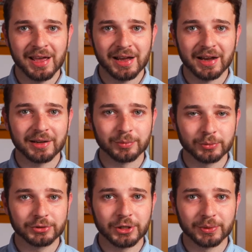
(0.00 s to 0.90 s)
I
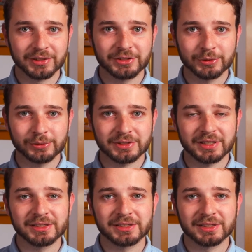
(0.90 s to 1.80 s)
won't go into,
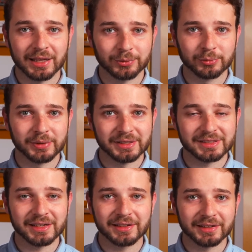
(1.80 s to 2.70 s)
since that would be
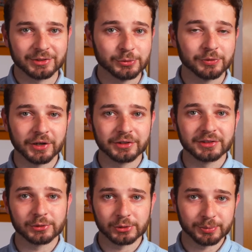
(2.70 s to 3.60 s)
sailing too far
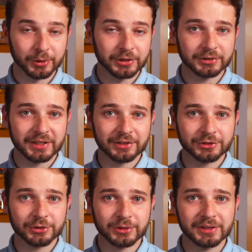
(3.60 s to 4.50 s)
into spoiler
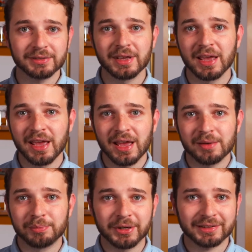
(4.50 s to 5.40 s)
territory,
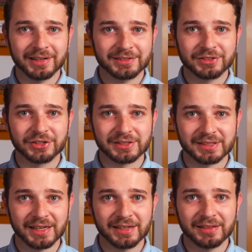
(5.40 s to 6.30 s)
but let's just
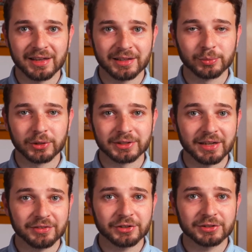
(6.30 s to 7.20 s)
say that
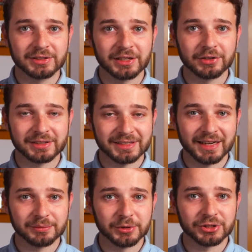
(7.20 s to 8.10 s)
whatever their
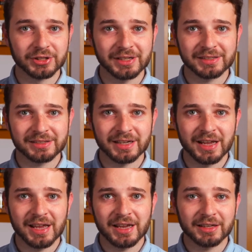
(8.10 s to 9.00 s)
exact mission is,
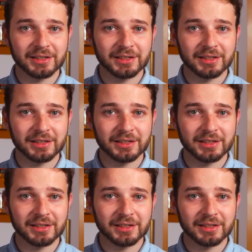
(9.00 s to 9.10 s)
it